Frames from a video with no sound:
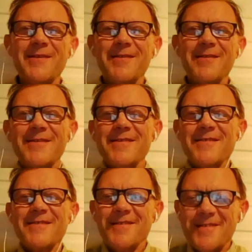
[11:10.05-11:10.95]
And this
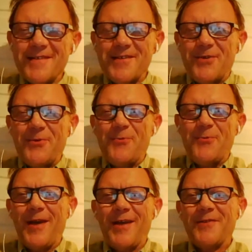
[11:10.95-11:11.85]
is a good
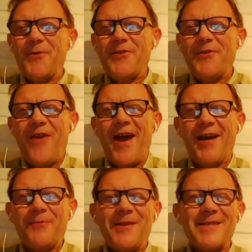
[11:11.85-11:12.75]
way to
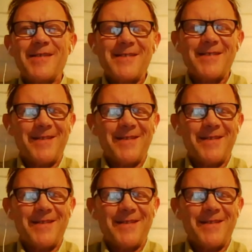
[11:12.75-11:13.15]
interact with us.